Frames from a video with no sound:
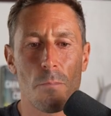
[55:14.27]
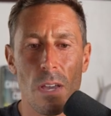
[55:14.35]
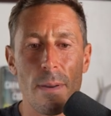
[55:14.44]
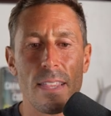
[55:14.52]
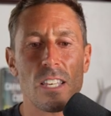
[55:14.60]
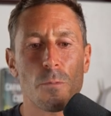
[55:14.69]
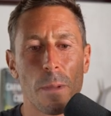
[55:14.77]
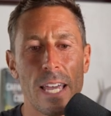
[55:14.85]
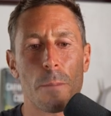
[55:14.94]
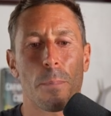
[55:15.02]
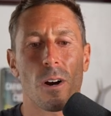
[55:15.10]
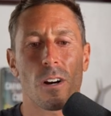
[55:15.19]
maybe these
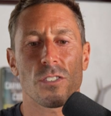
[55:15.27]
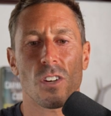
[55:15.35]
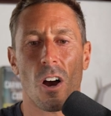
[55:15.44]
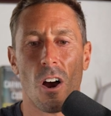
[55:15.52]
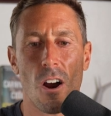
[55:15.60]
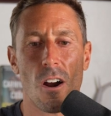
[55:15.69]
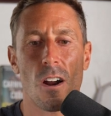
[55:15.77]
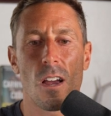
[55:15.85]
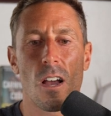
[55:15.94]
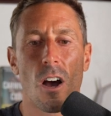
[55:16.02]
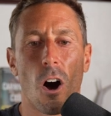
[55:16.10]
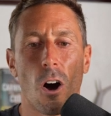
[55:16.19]
plant parts are
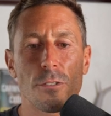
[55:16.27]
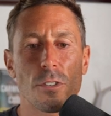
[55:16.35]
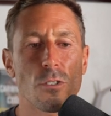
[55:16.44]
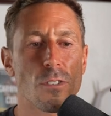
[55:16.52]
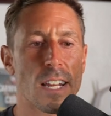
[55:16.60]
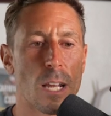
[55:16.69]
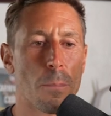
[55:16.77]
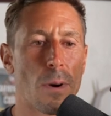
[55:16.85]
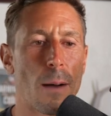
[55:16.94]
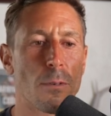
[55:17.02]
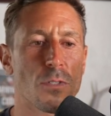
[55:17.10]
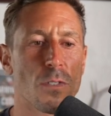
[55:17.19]
also creating
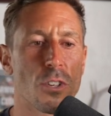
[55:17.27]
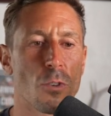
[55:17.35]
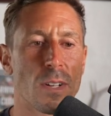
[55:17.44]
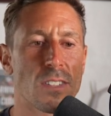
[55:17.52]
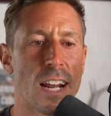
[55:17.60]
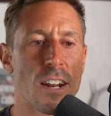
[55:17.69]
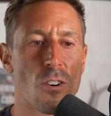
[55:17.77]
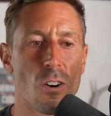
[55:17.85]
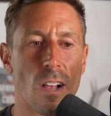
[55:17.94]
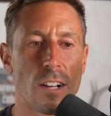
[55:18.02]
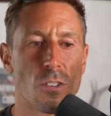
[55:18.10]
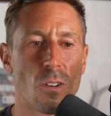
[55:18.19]
problems for humans at a
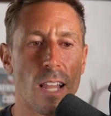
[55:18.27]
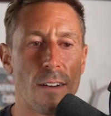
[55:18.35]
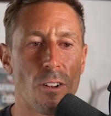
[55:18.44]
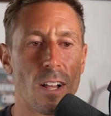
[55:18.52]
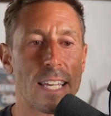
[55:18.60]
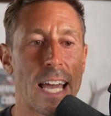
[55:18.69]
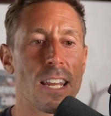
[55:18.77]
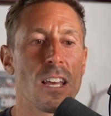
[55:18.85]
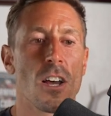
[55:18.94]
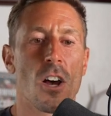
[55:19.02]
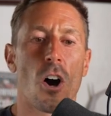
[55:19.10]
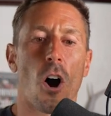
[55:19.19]
neurological level. Again,
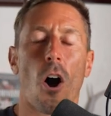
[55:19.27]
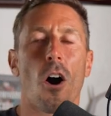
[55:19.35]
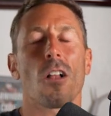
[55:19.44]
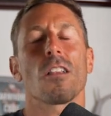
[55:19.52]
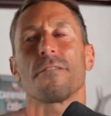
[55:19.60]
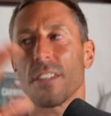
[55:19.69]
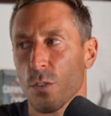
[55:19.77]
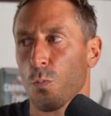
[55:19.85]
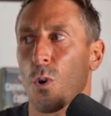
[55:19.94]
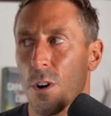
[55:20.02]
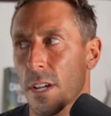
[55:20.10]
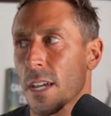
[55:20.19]
all of this
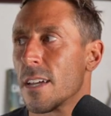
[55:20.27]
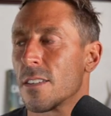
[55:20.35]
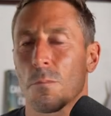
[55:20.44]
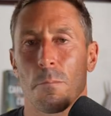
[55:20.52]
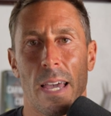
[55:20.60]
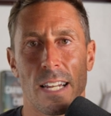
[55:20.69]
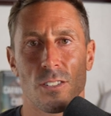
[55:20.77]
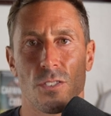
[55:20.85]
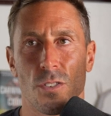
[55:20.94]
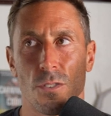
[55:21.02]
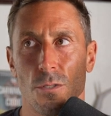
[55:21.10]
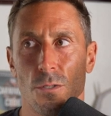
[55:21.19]
work is meant
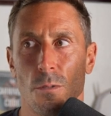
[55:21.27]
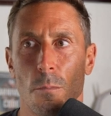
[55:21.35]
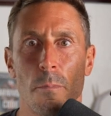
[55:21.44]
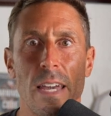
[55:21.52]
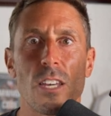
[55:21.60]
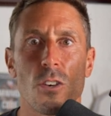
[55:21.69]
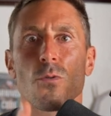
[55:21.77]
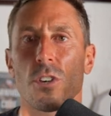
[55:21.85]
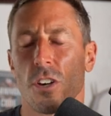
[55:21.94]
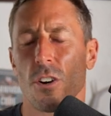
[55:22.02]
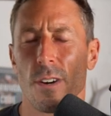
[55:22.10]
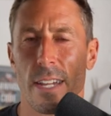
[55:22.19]
to make you
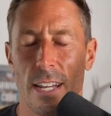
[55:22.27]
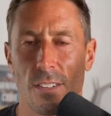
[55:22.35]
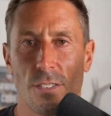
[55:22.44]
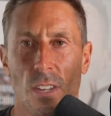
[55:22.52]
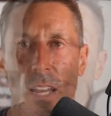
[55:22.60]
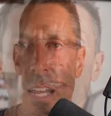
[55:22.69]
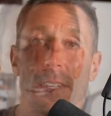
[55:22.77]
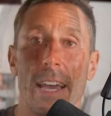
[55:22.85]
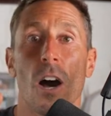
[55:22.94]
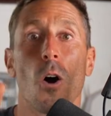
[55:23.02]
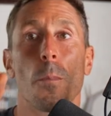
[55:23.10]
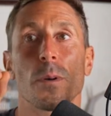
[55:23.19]
curious, to
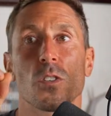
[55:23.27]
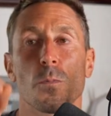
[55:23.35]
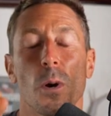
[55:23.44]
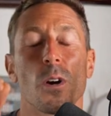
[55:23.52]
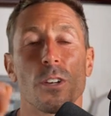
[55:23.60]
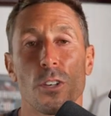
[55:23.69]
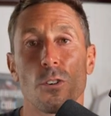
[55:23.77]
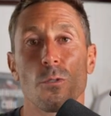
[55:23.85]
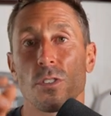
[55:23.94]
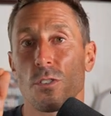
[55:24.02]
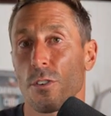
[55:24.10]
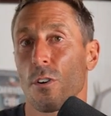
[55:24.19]
help spur
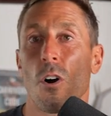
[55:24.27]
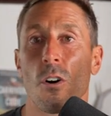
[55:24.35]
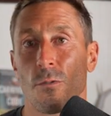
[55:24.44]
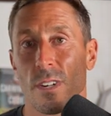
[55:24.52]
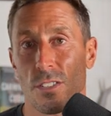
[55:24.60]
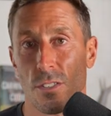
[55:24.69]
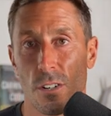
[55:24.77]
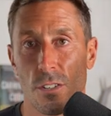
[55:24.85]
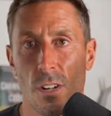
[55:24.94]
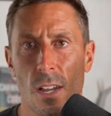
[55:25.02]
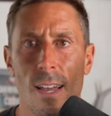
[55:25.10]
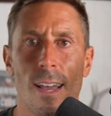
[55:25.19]
you to do your own
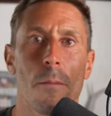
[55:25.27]
research.